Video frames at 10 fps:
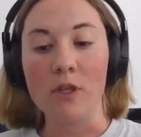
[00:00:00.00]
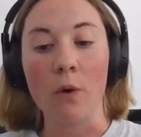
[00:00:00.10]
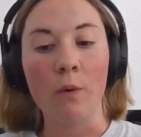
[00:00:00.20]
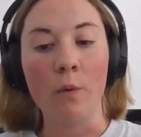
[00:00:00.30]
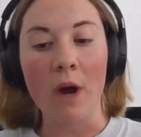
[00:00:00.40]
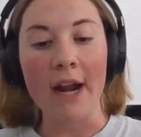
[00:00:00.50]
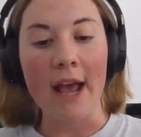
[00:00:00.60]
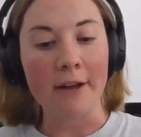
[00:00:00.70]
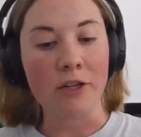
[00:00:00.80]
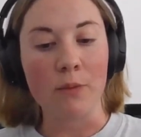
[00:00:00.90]
So what
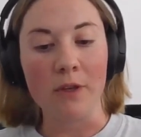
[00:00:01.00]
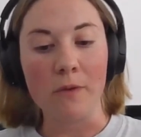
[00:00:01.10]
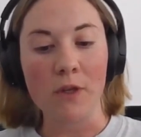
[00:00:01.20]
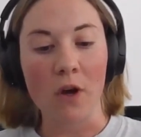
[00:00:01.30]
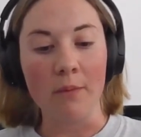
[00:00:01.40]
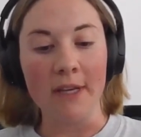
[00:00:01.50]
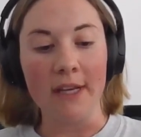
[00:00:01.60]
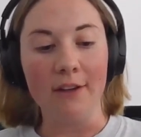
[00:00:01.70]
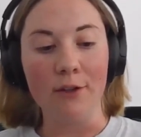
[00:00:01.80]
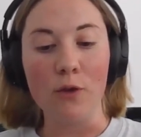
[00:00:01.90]
attributes are
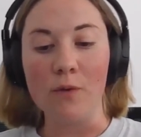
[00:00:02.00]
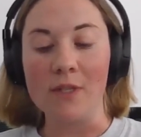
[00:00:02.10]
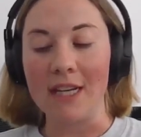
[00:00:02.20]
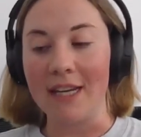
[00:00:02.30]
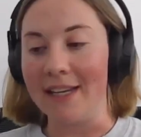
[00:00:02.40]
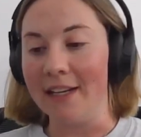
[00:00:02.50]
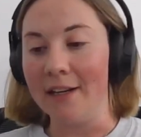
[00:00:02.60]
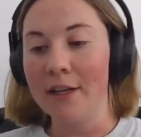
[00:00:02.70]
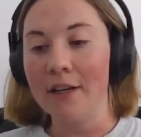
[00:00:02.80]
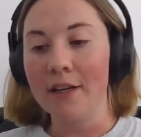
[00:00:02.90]
being used in
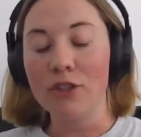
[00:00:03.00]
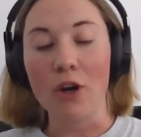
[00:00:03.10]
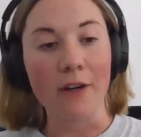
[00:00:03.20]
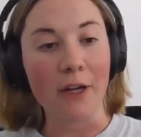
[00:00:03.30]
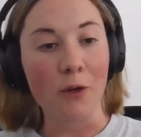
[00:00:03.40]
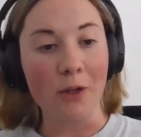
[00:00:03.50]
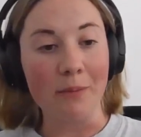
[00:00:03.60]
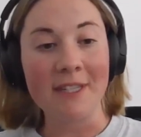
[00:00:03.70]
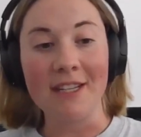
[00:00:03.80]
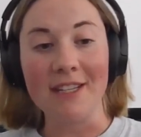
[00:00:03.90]
target
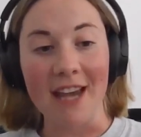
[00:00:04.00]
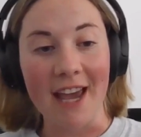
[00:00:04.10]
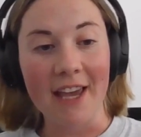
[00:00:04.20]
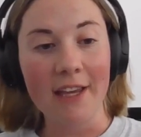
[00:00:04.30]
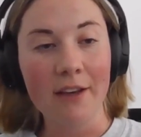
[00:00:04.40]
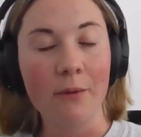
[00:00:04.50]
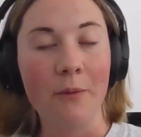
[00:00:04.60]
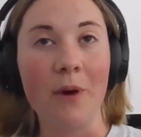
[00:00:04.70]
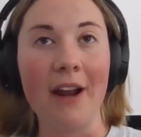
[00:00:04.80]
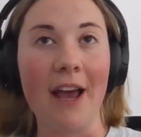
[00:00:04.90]
groups today?
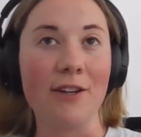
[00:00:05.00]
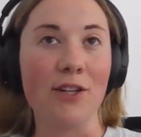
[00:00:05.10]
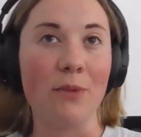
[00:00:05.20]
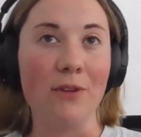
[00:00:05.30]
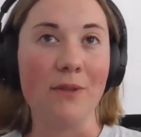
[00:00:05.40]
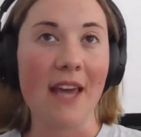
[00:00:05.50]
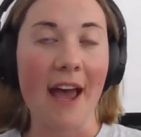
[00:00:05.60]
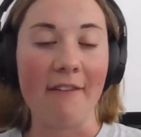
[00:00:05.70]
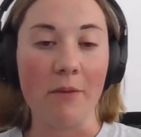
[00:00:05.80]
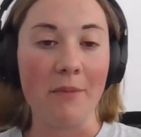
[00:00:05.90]
What attributes
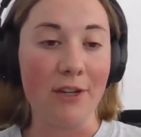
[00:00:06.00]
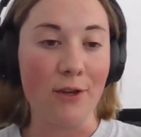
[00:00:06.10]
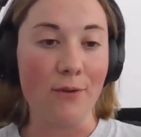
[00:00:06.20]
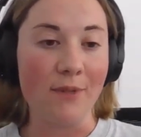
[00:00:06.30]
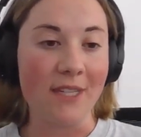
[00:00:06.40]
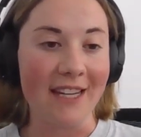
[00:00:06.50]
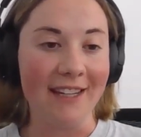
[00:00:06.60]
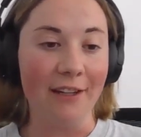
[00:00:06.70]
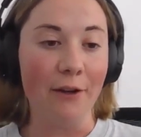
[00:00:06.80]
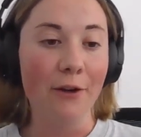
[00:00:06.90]
haven't been used
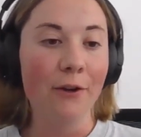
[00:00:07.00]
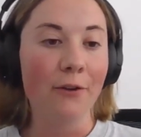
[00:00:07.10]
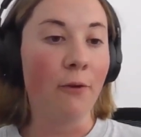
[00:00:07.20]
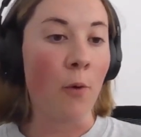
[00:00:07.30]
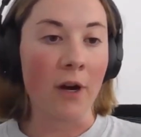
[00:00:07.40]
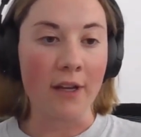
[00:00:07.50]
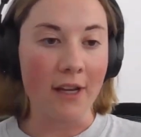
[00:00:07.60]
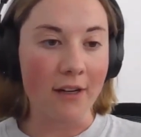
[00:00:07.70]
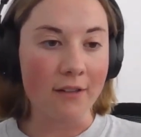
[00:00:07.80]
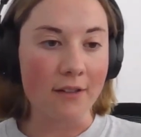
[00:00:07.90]
in 4
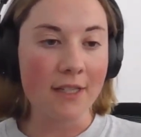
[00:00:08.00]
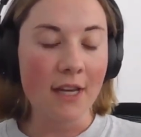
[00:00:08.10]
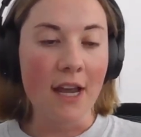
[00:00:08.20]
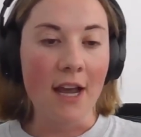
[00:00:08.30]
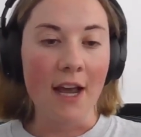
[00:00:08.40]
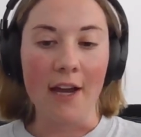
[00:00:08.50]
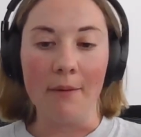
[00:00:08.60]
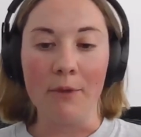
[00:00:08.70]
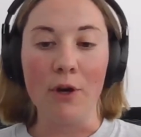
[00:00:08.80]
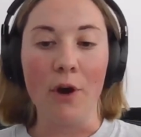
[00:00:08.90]
years?
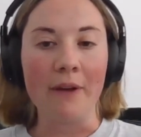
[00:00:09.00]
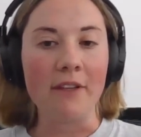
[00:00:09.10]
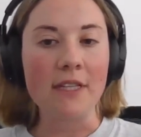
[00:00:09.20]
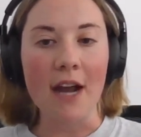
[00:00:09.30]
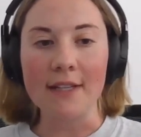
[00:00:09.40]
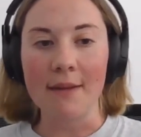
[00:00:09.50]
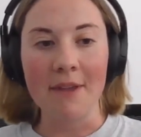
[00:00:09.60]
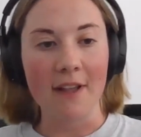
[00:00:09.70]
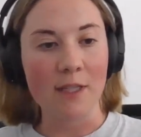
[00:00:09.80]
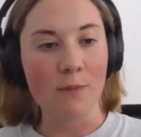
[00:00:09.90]
If it's not
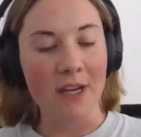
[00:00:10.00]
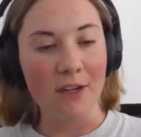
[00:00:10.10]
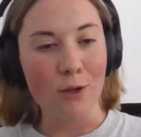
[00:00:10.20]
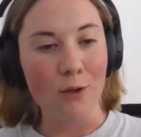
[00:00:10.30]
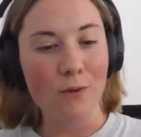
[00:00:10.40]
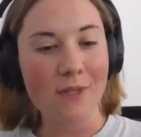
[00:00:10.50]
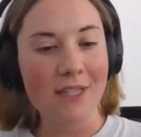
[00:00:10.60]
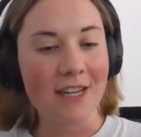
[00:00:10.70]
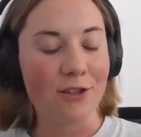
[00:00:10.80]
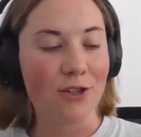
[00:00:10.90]
something that's being used,
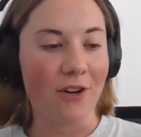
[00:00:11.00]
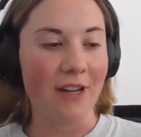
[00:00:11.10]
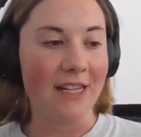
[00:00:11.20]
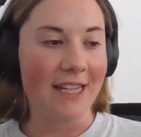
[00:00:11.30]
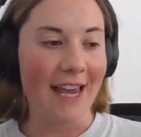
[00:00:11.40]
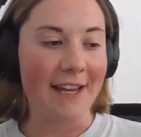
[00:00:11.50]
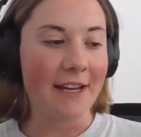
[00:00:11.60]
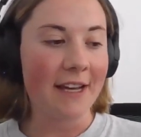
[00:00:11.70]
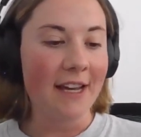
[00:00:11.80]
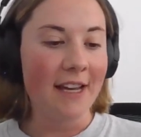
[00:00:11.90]
it shouldn't
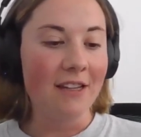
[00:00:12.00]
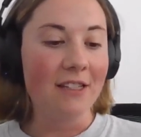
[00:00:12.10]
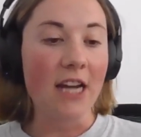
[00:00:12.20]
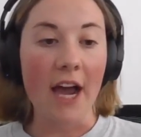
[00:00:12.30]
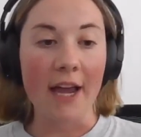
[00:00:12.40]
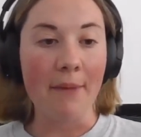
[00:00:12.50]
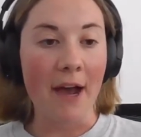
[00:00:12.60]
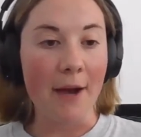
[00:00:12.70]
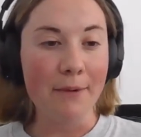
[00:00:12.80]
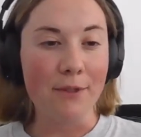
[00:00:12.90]
take time
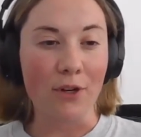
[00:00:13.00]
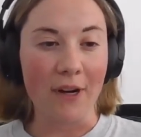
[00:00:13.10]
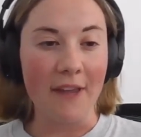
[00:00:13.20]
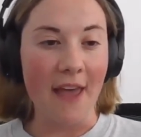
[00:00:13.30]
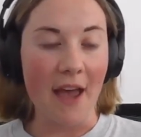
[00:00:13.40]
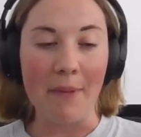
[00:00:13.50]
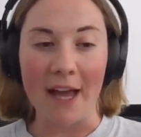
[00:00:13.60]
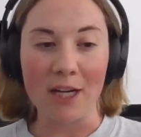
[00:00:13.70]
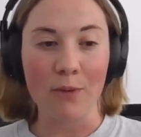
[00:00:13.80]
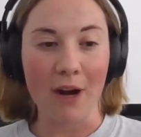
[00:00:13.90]
up during that
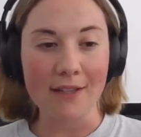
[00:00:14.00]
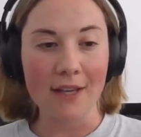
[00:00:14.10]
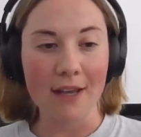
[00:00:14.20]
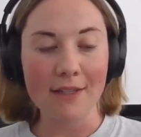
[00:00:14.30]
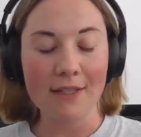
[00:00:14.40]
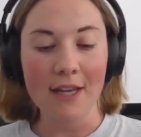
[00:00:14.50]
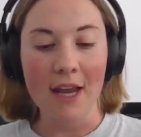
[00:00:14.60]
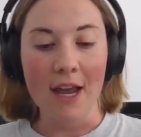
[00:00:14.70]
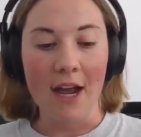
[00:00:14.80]
batch process.